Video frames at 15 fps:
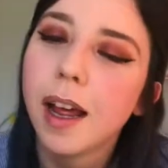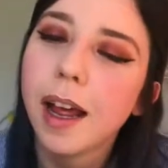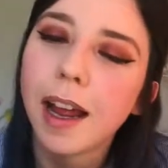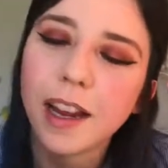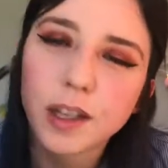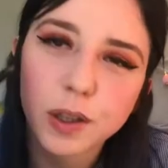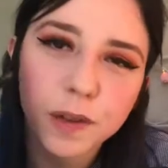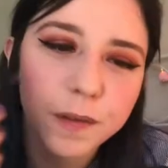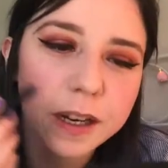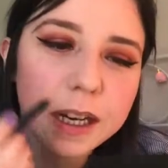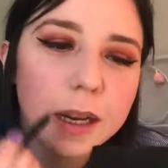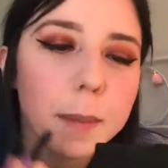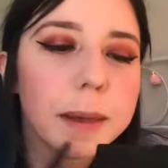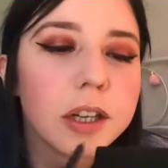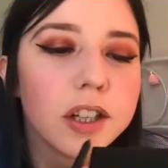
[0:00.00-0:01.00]
It does feel a
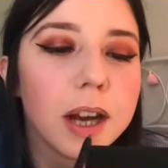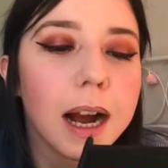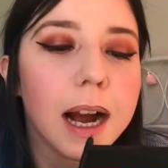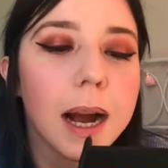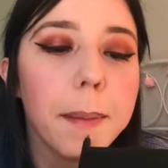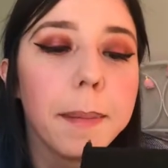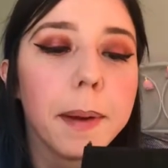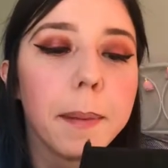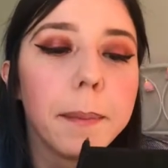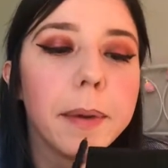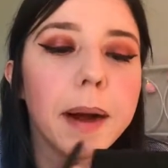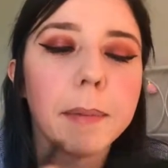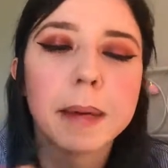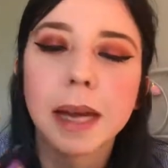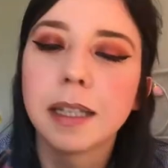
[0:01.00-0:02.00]
little bit sharp, but
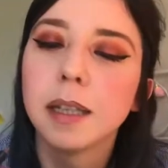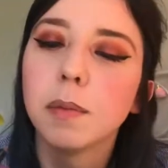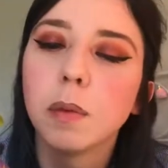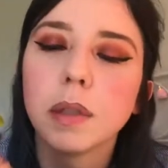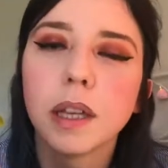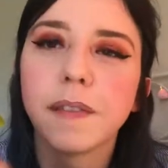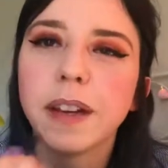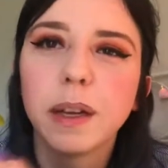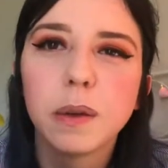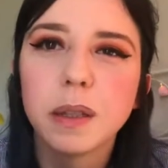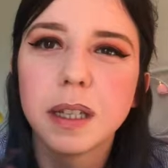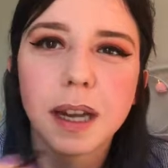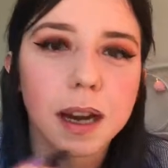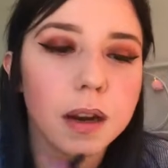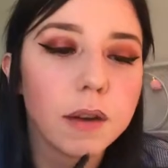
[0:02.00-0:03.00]
I'm guessing once I've
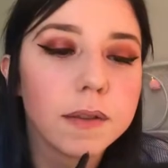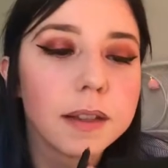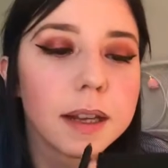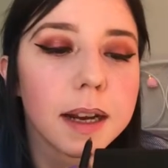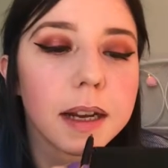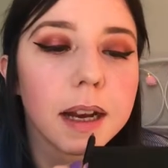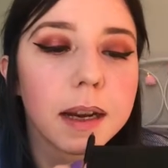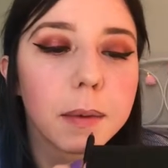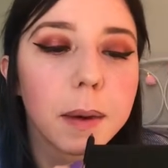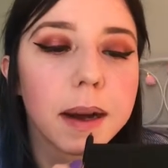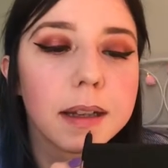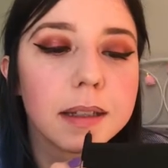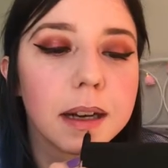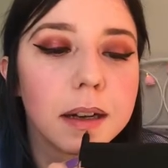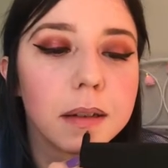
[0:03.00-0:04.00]
used it and obviously it like
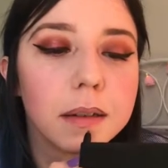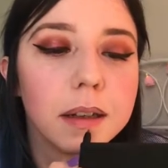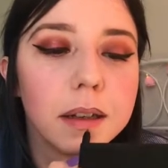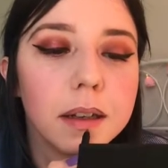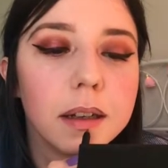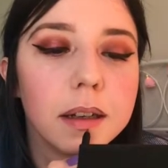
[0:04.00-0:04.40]
wears down.